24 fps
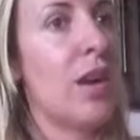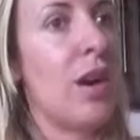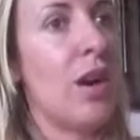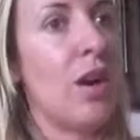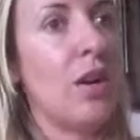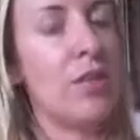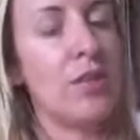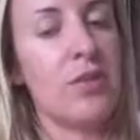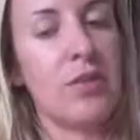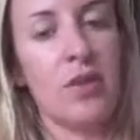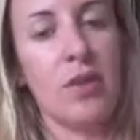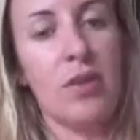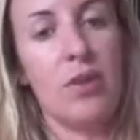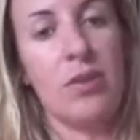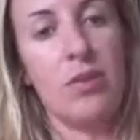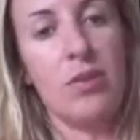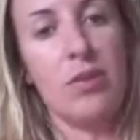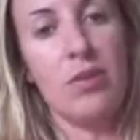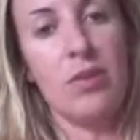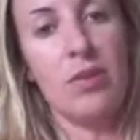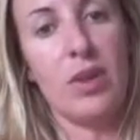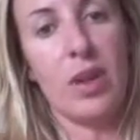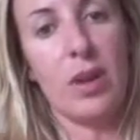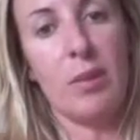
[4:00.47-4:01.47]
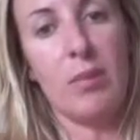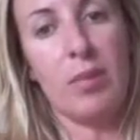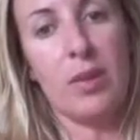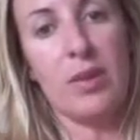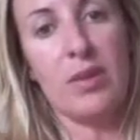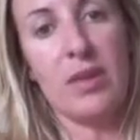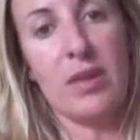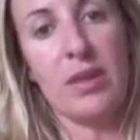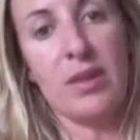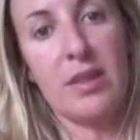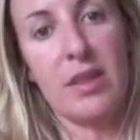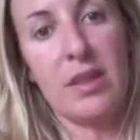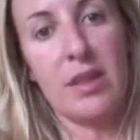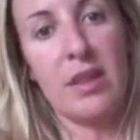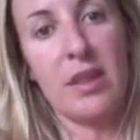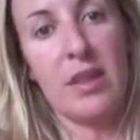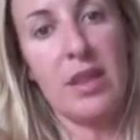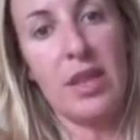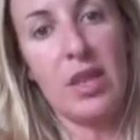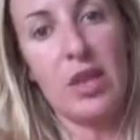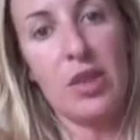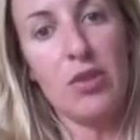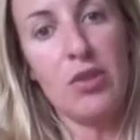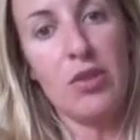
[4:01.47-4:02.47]
also present it
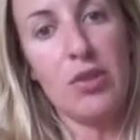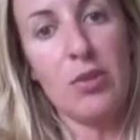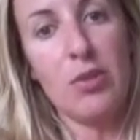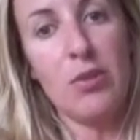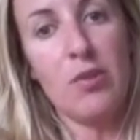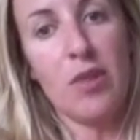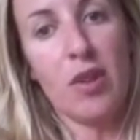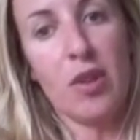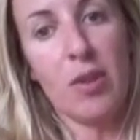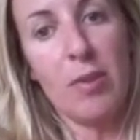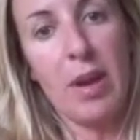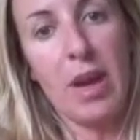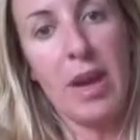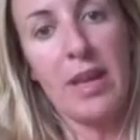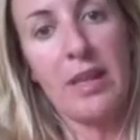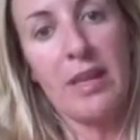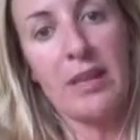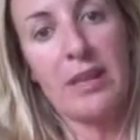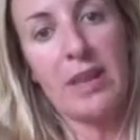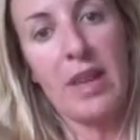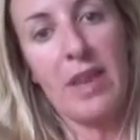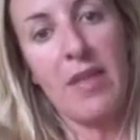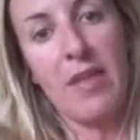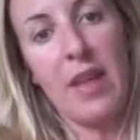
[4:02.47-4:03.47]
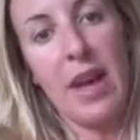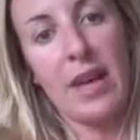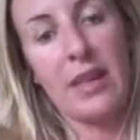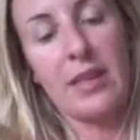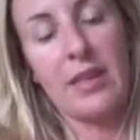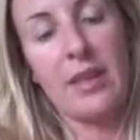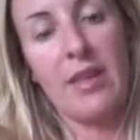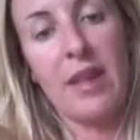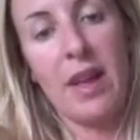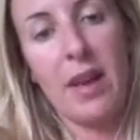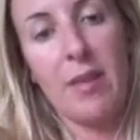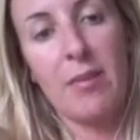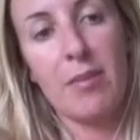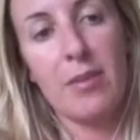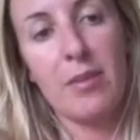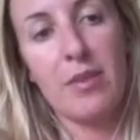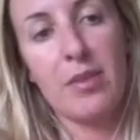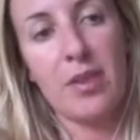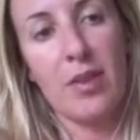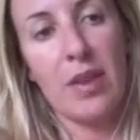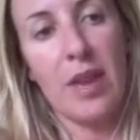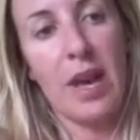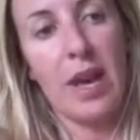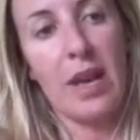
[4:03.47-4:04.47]
in a YouTube format and send that to them,
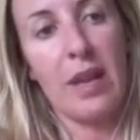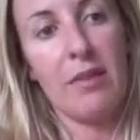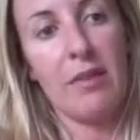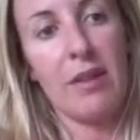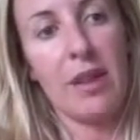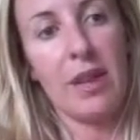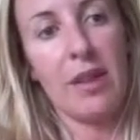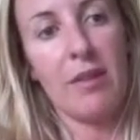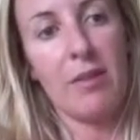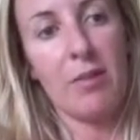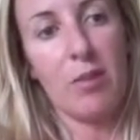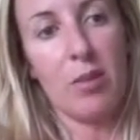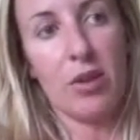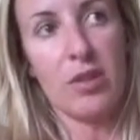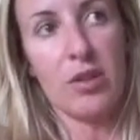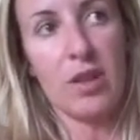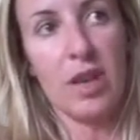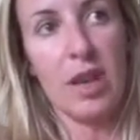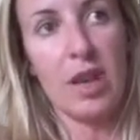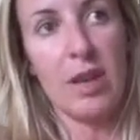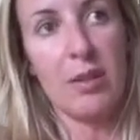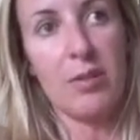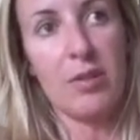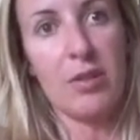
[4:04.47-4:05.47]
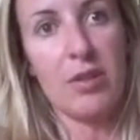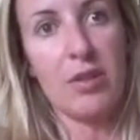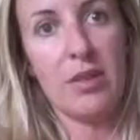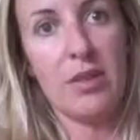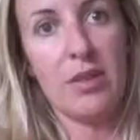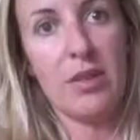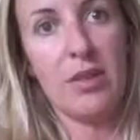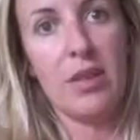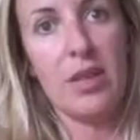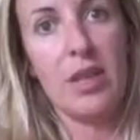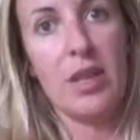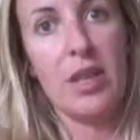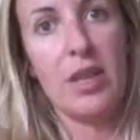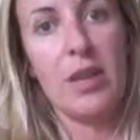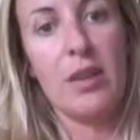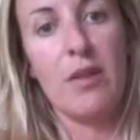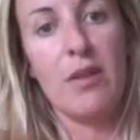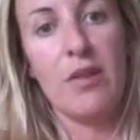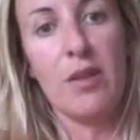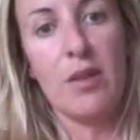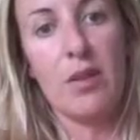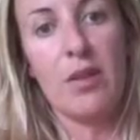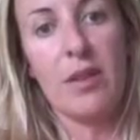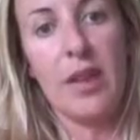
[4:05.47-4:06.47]
so that if they have more time to
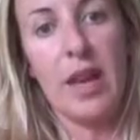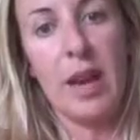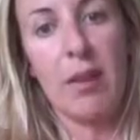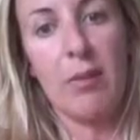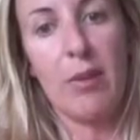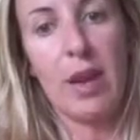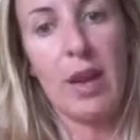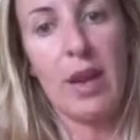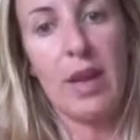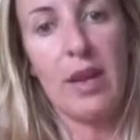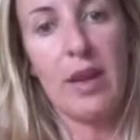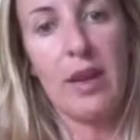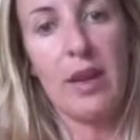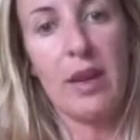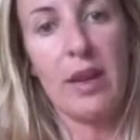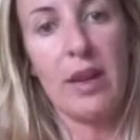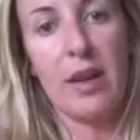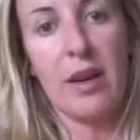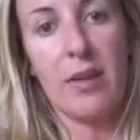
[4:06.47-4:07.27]
view it that way,